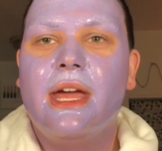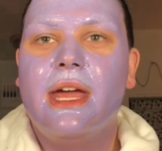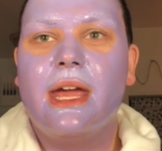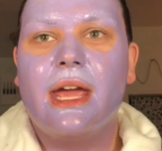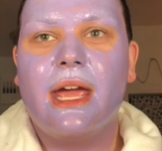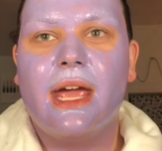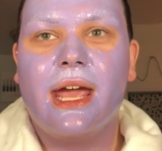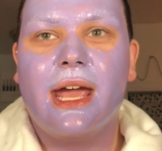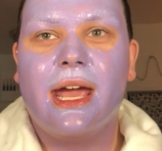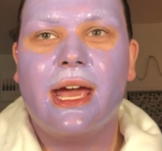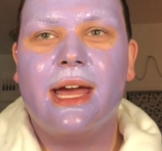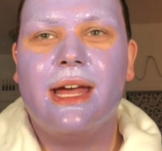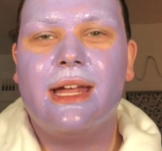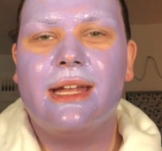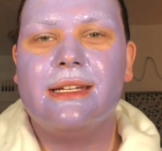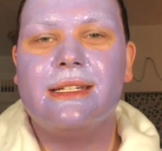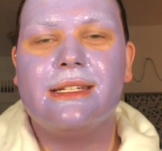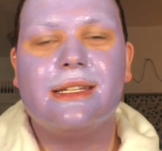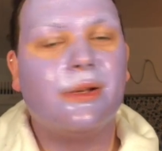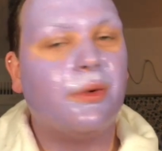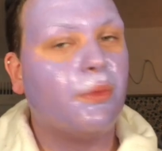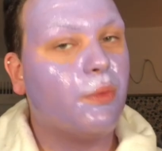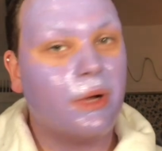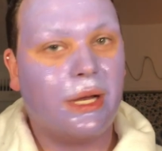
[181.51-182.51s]

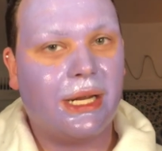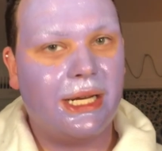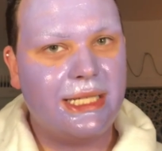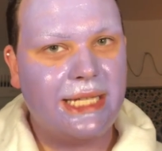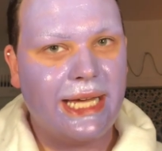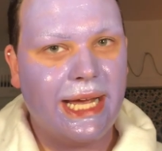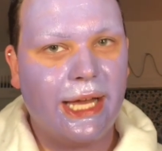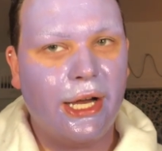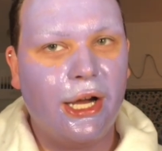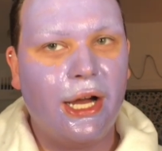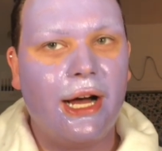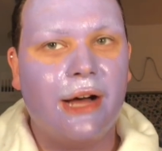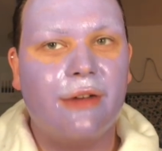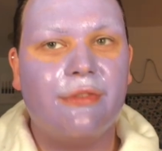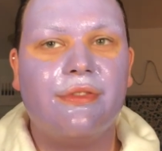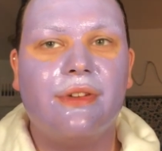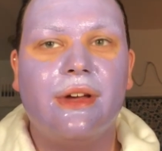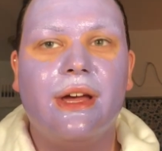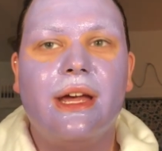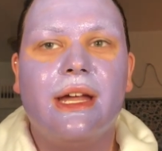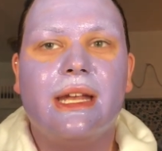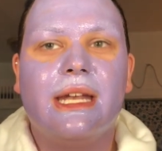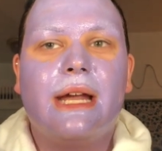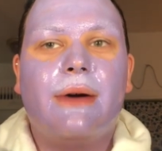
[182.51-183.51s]
and we're gonna take it off.
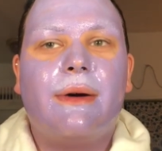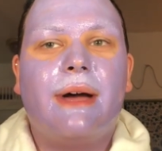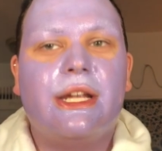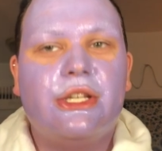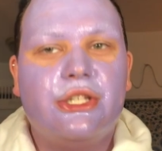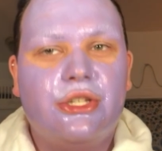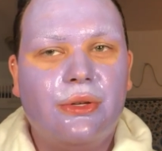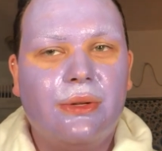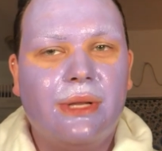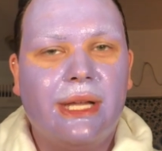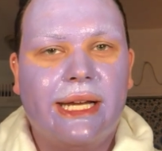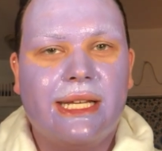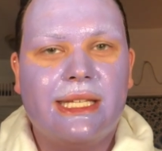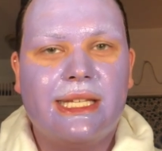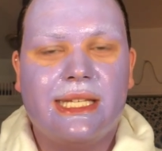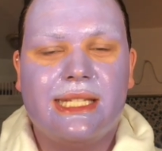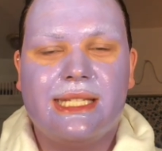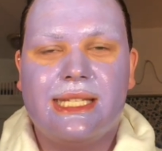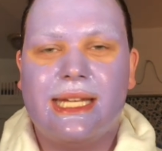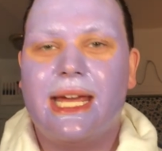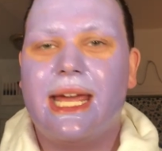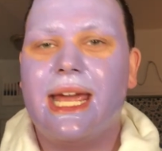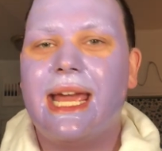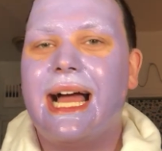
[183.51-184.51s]
Now, I do like to
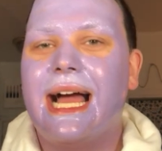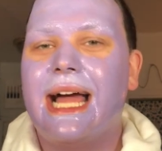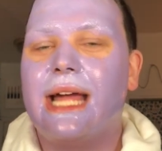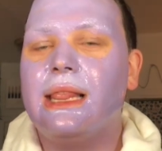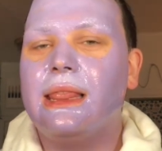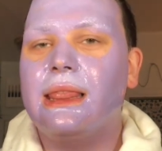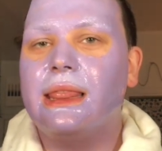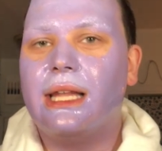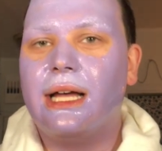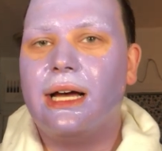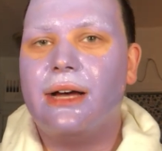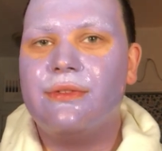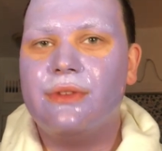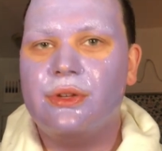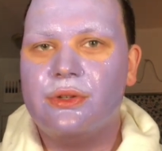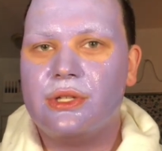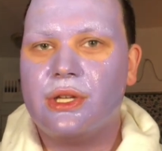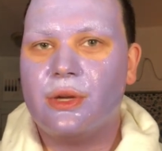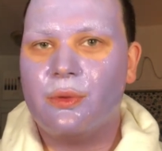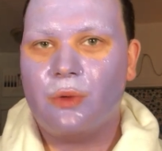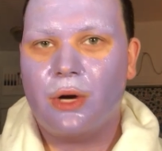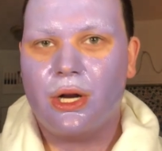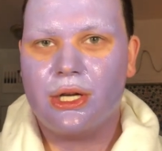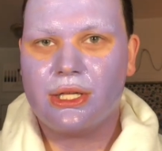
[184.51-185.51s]
say I love
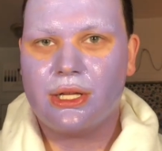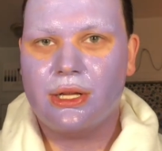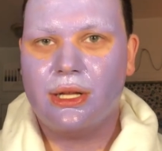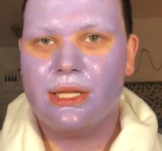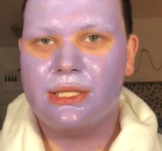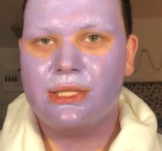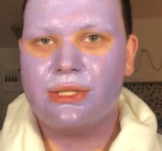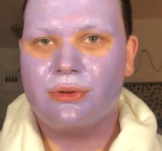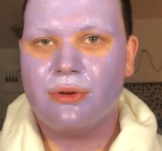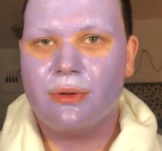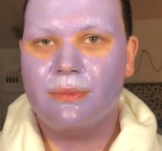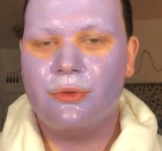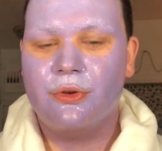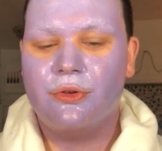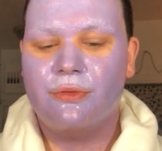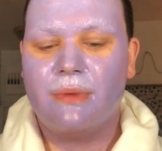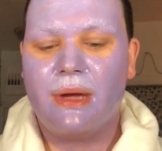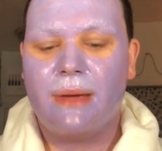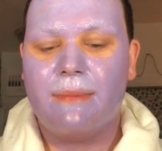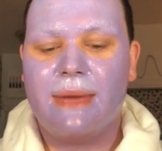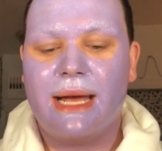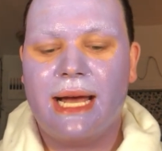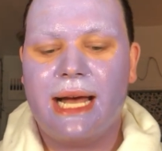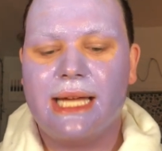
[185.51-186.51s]
using washcloths to remove
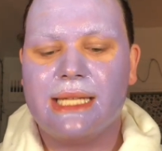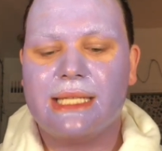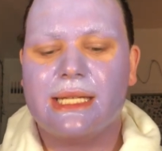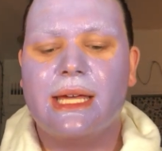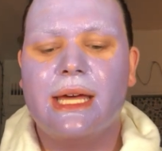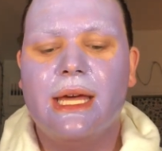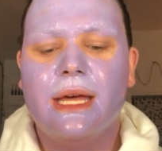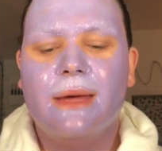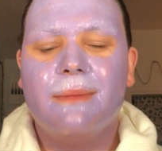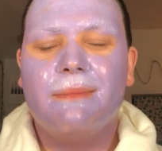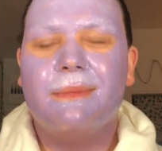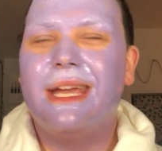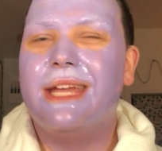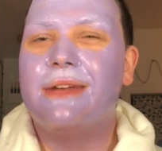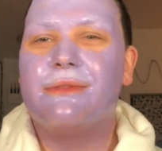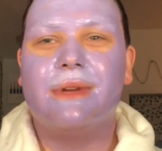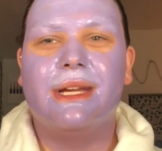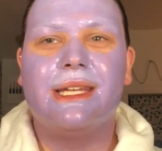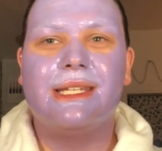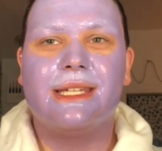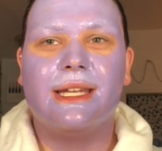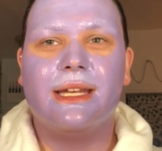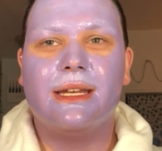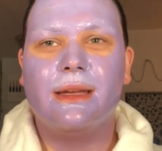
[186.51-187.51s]
my mask. Main
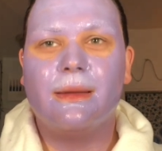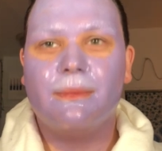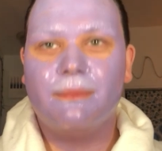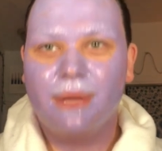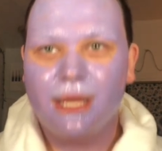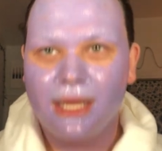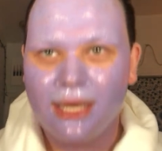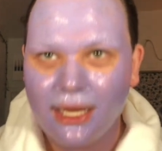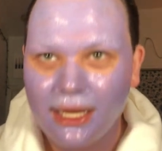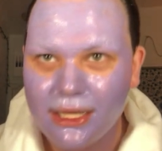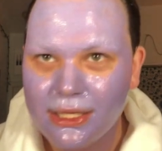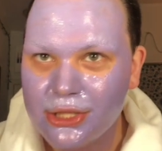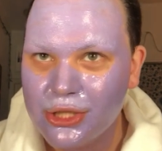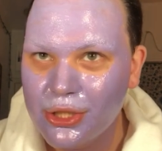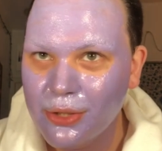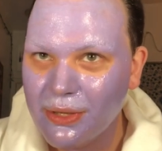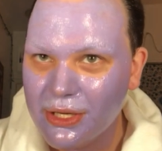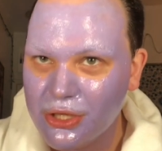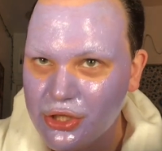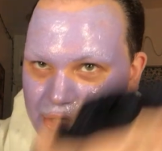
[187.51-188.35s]
reason, because you can